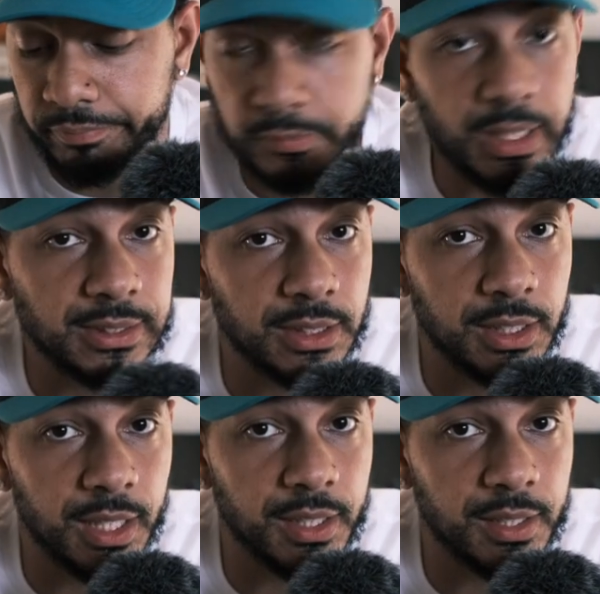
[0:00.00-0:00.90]
Not saying
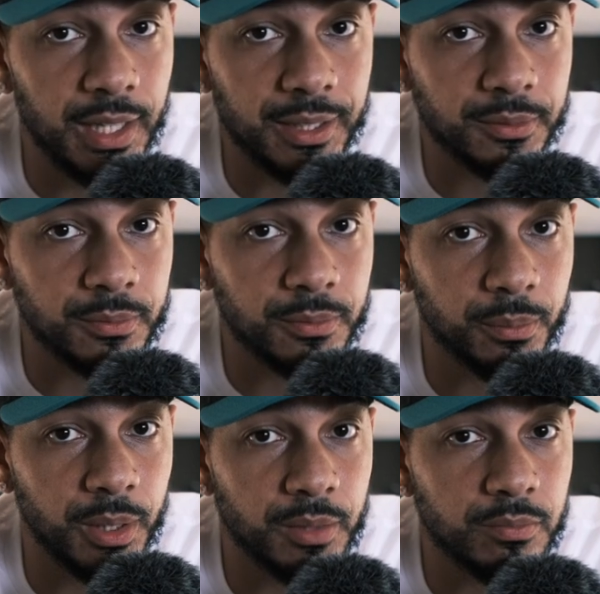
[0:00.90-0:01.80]
I did that,
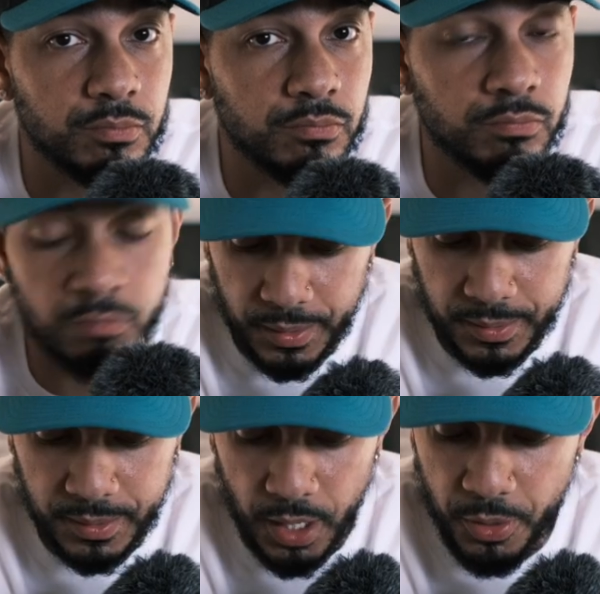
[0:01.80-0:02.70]
but
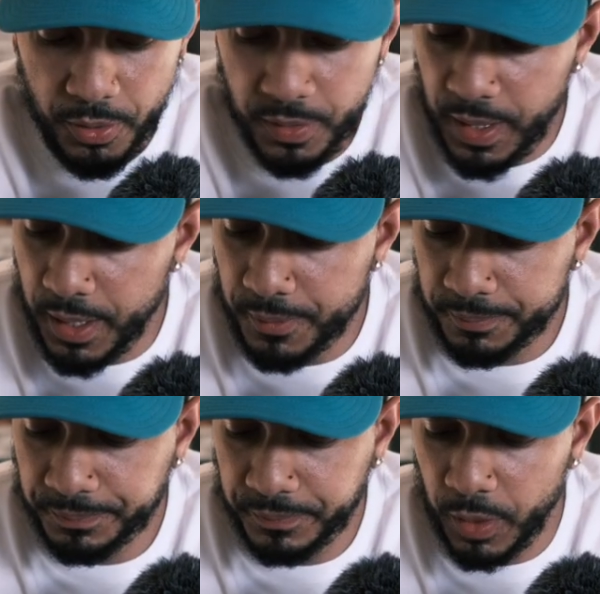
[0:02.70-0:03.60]
other than that, I
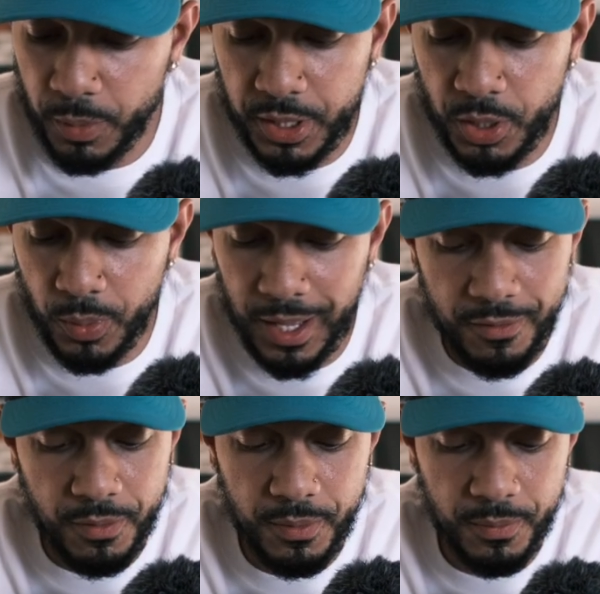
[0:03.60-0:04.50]
really don't
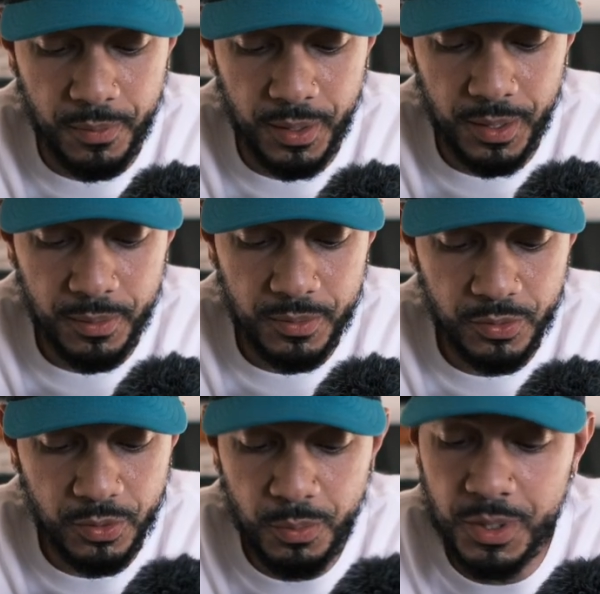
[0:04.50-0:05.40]
have
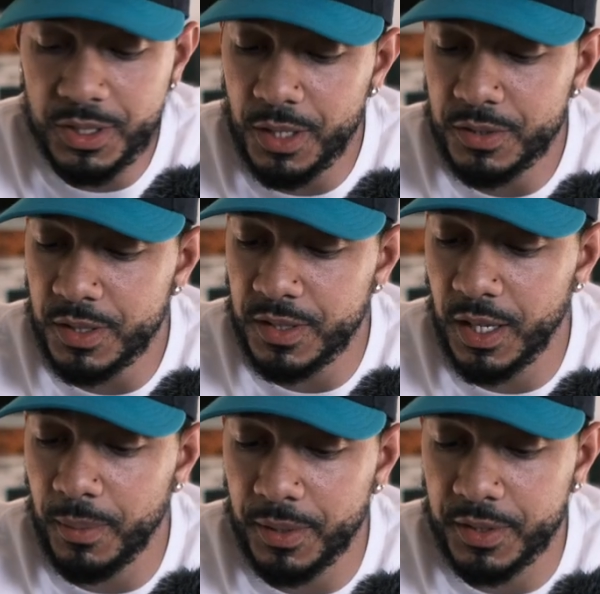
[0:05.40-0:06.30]
too much else to say
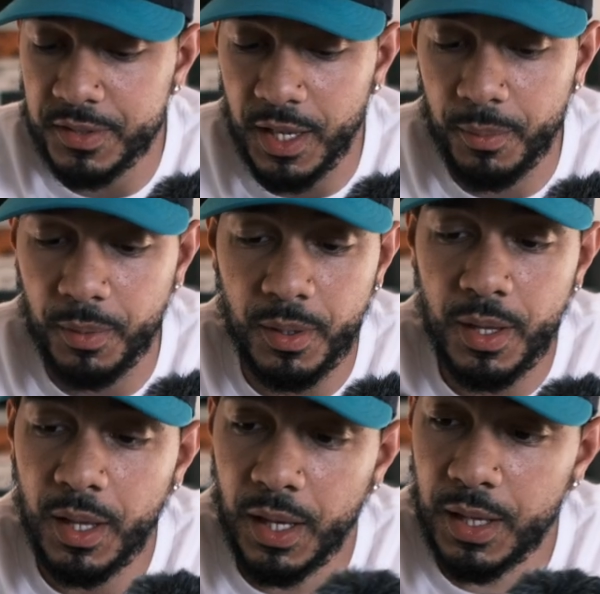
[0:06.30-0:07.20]
about this camera.
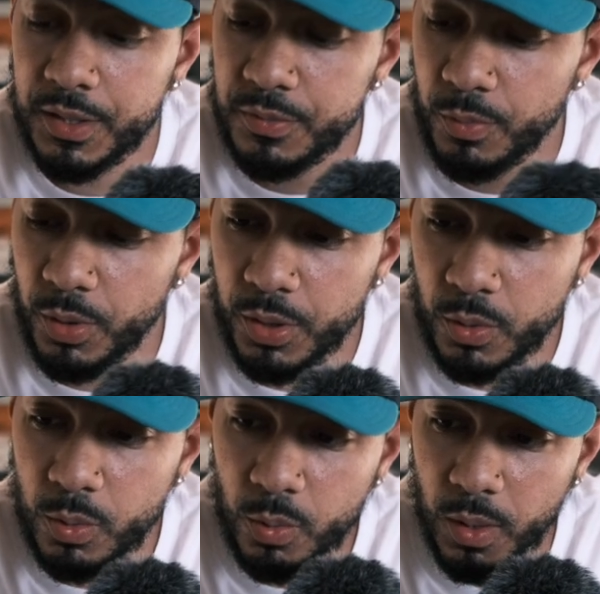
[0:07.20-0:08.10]
It is really
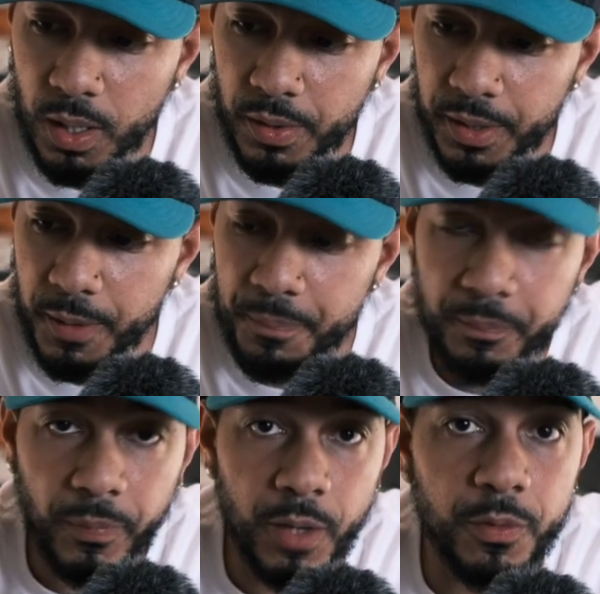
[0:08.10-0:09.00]
cool quality.
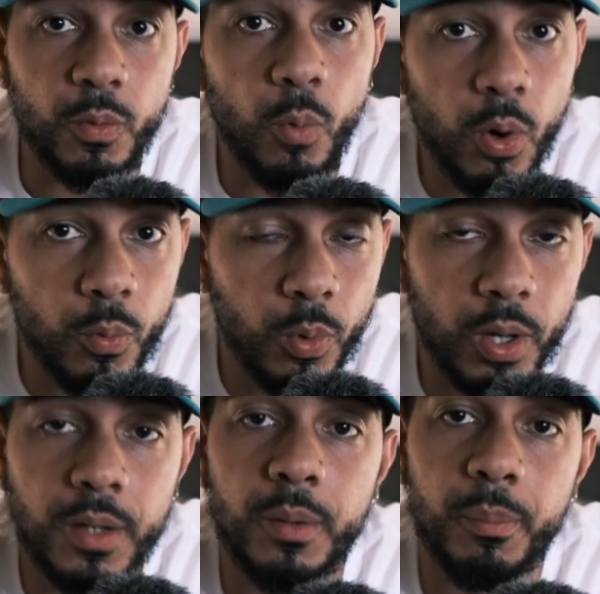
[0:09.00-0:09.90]
If you want
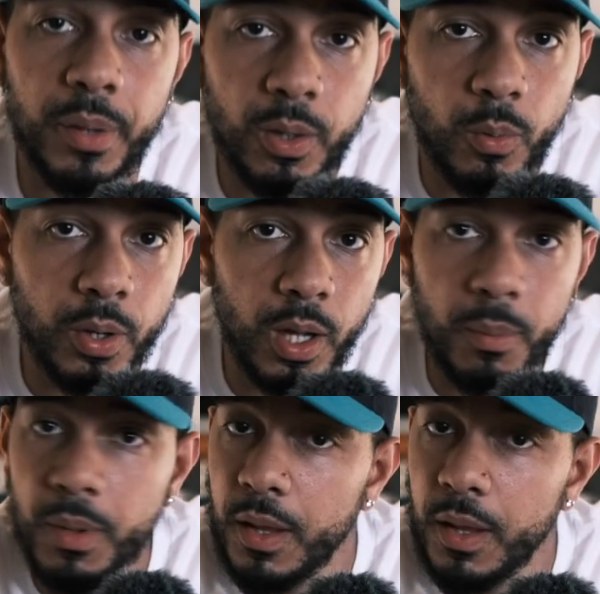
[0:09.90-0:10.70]
one, pick one up.